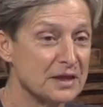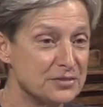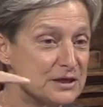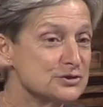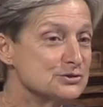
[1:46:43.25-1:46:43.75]
I
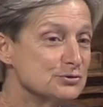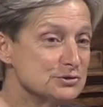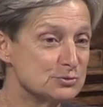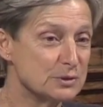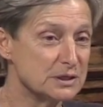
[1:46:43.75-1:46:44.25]
think as soon
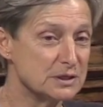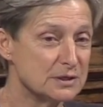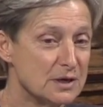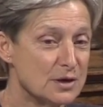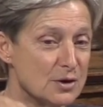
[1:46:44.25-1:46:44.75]
as
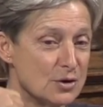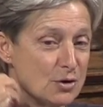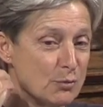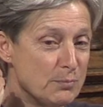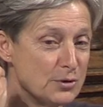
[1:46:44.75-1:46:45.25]
we
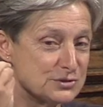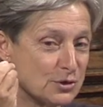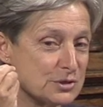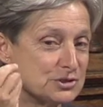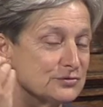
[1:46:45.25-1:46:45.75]
pose
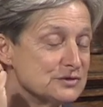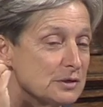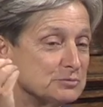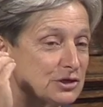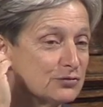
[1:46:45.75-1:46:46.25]
the question of
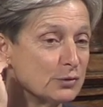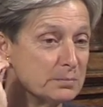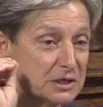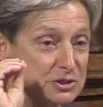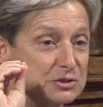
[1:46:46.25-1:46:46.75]
subject
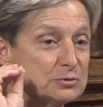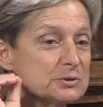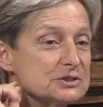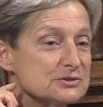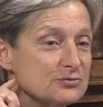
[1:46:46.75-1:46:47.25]
formation,
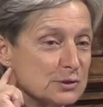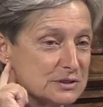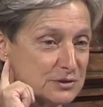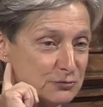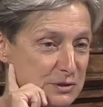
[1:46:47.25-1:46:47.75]
which is very
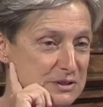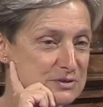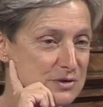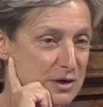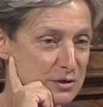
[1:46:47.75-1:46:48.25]
different,
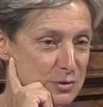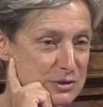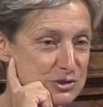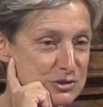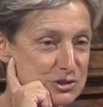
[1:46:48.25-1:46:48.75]
it's not a
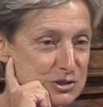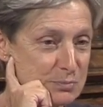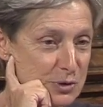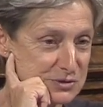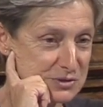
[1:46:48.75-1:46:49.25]
question she
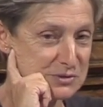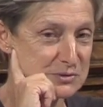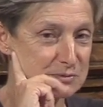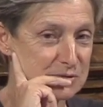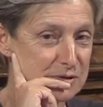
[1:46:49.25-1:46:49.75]
poses.